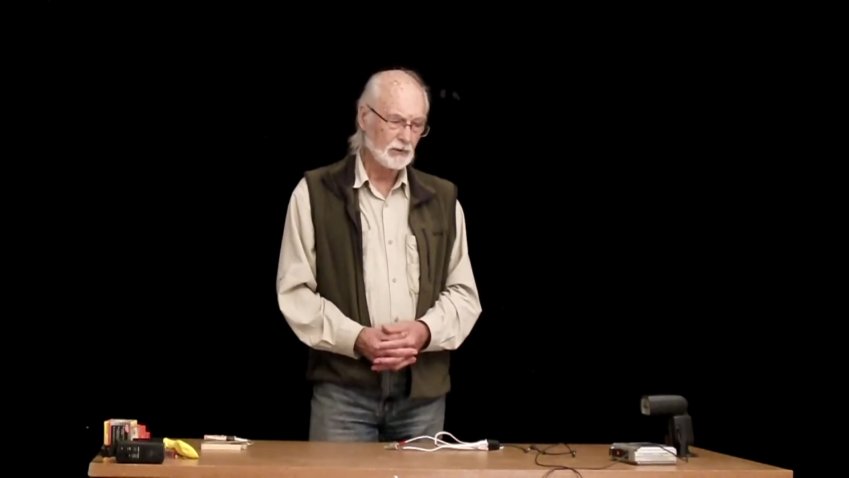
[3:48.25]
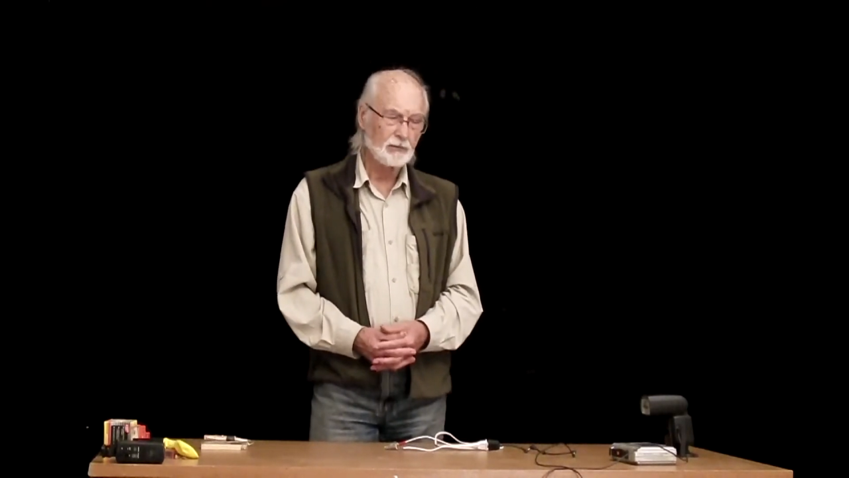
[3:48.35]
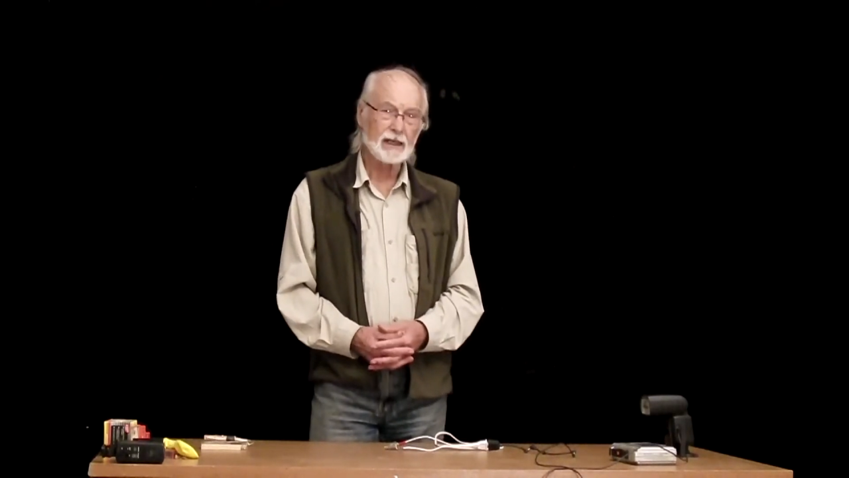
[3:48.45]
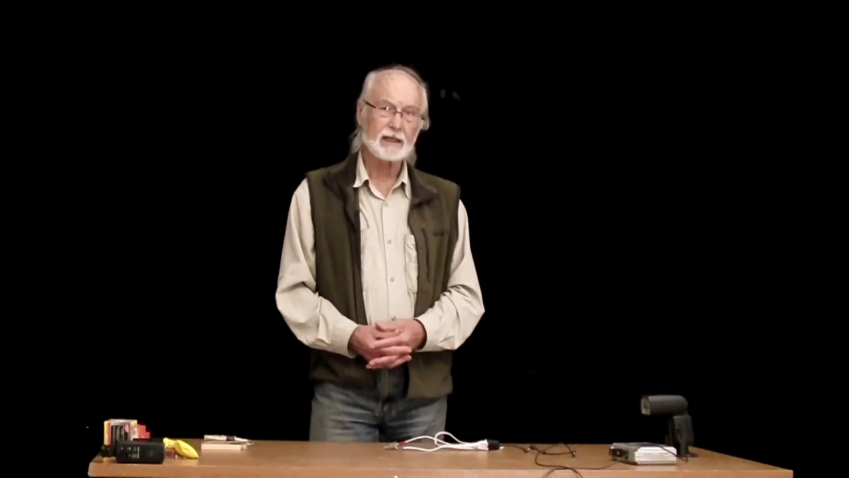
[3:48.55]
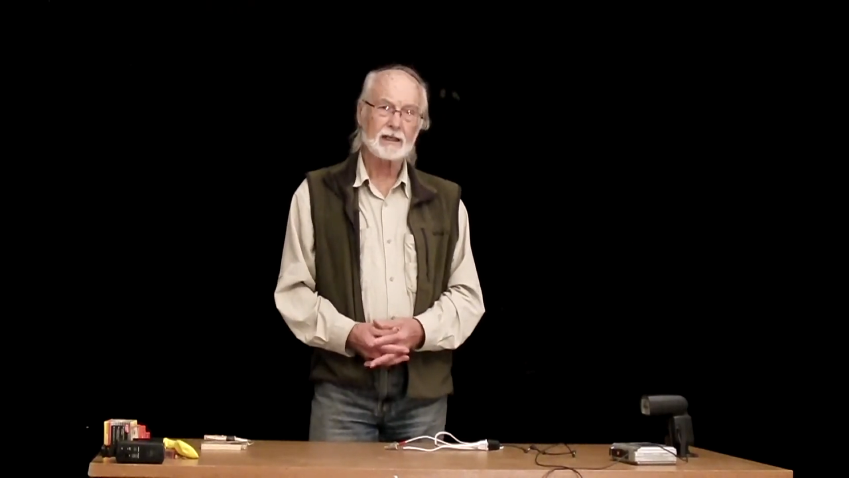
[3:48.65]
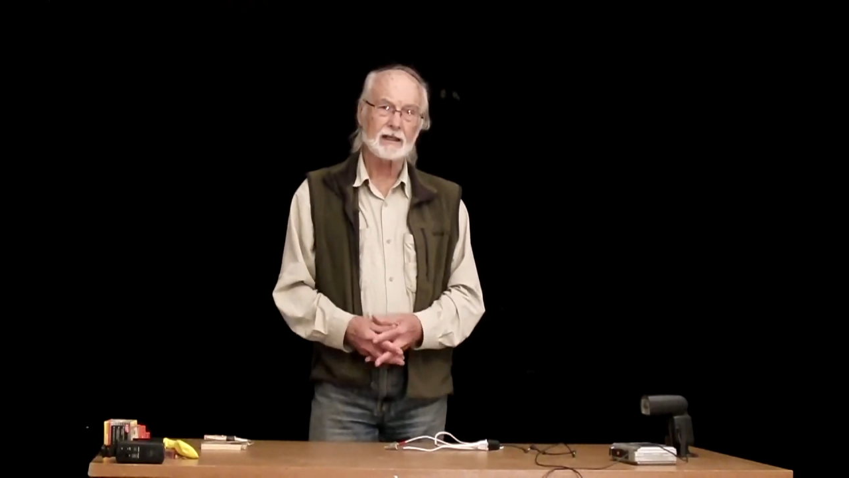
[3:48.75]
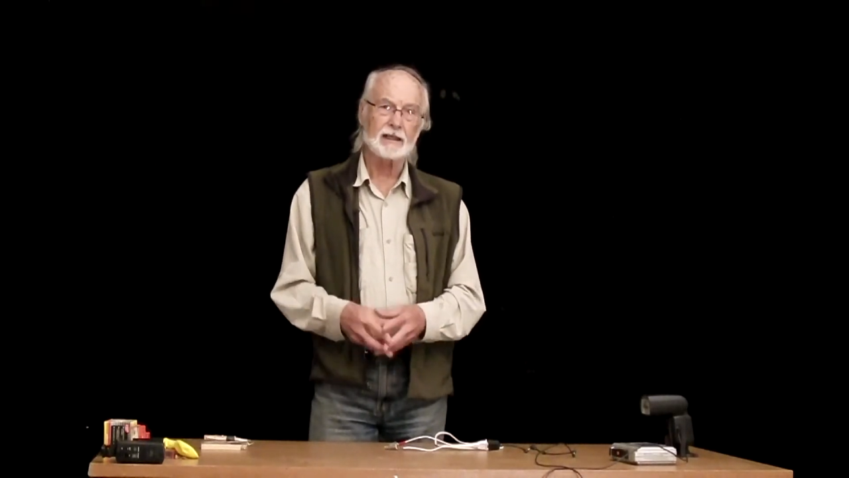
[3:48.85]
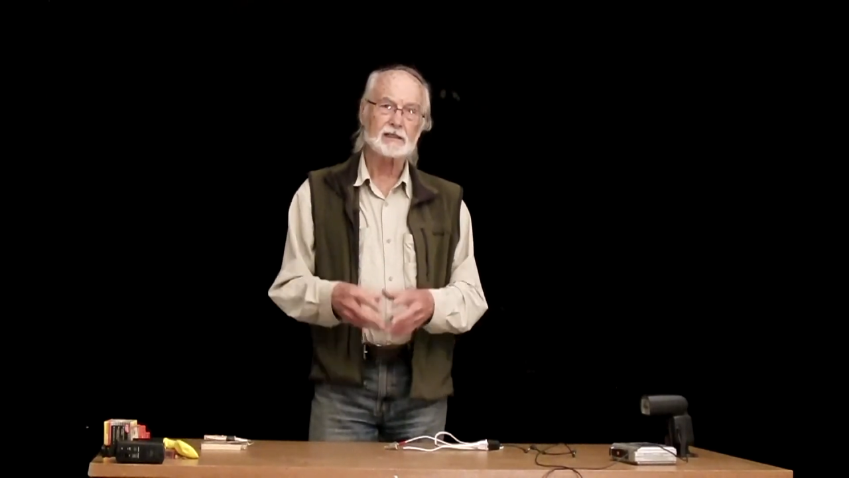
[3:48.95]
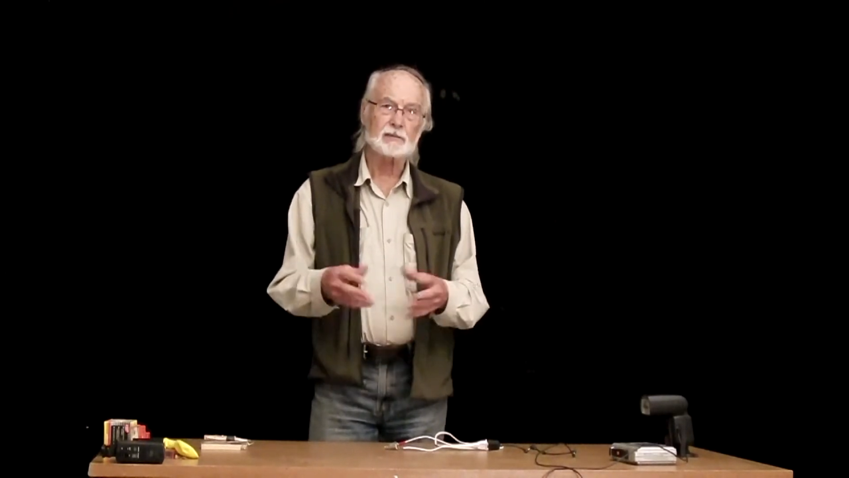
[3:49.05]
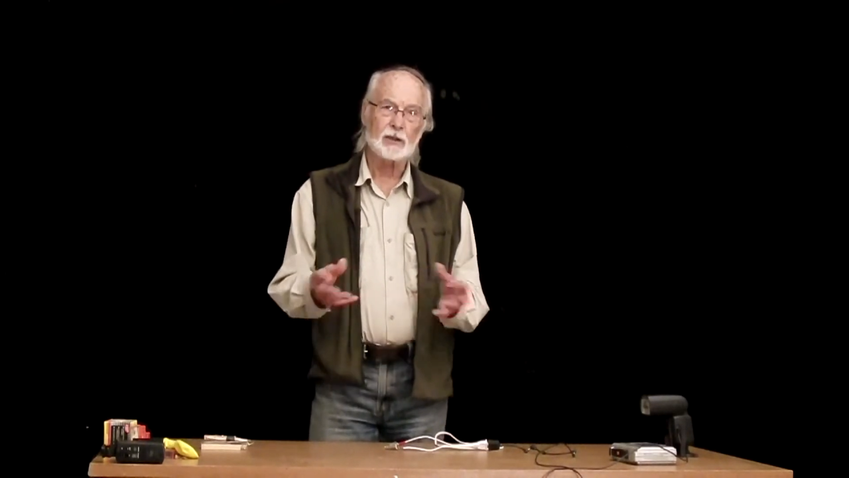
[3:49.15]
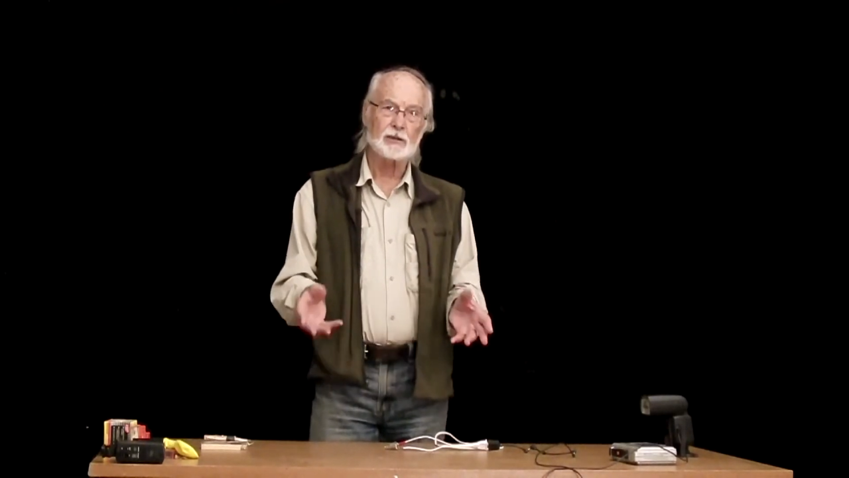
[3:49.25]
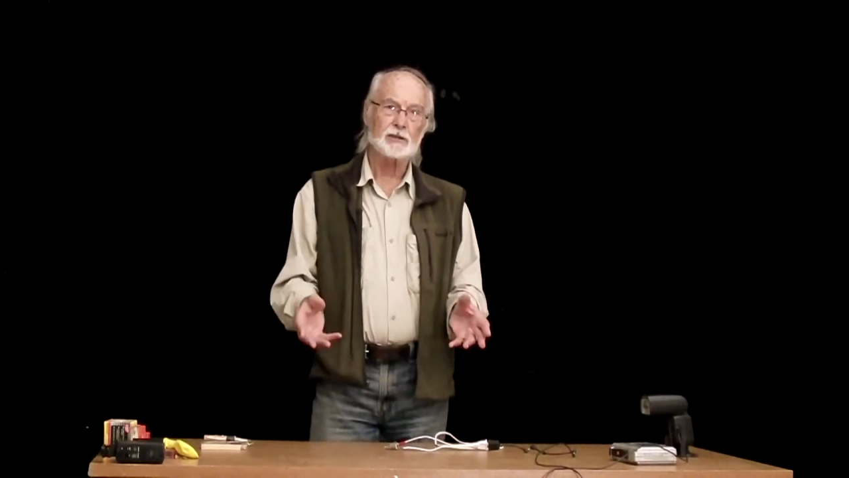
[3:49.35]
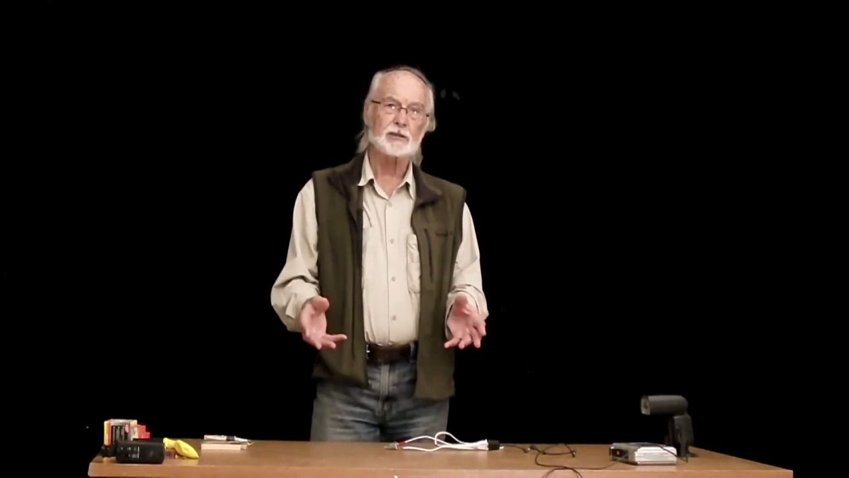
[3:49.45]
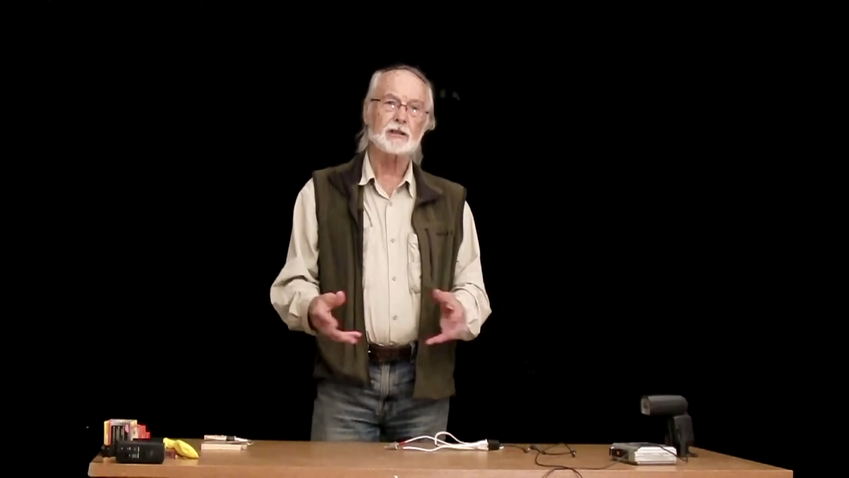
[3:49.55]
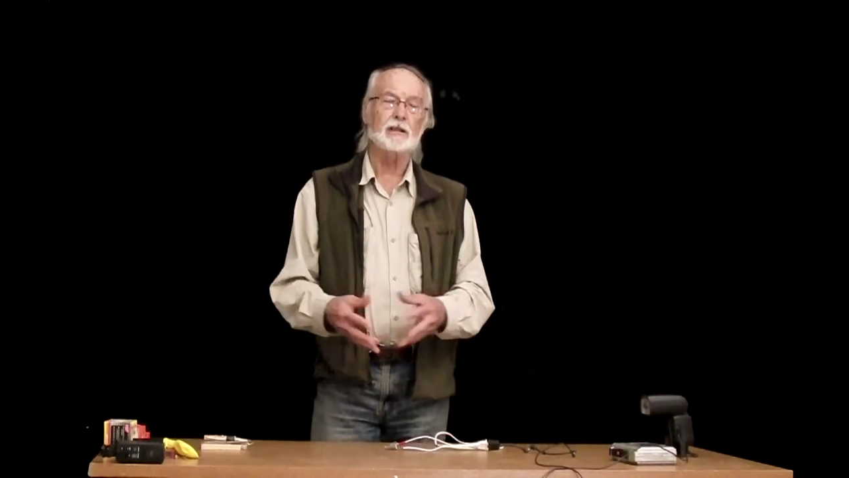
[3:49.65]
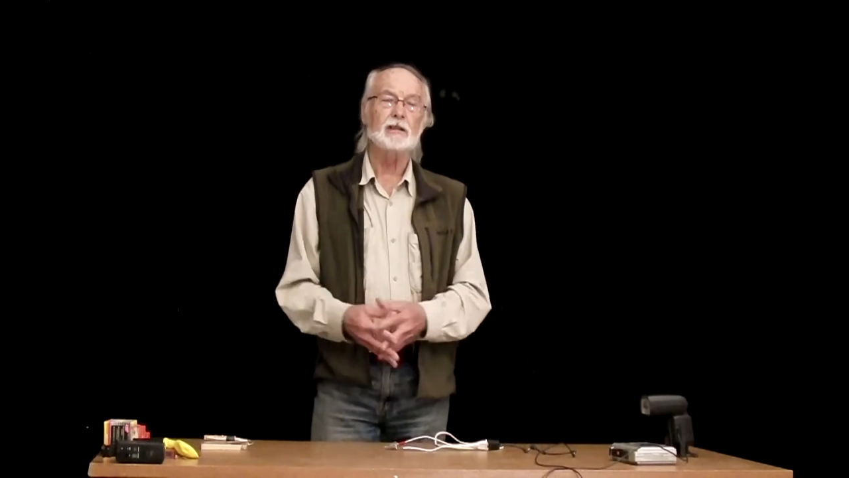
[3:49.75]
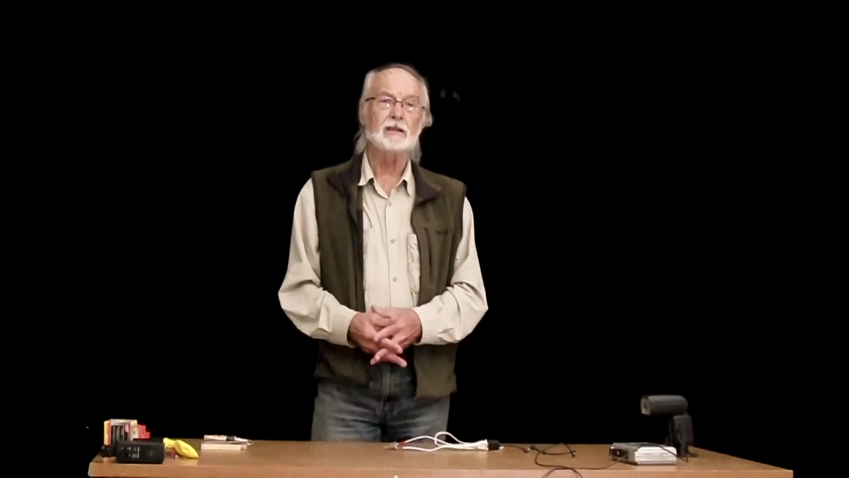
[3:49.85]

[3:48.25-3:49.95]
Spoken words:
we make an exposure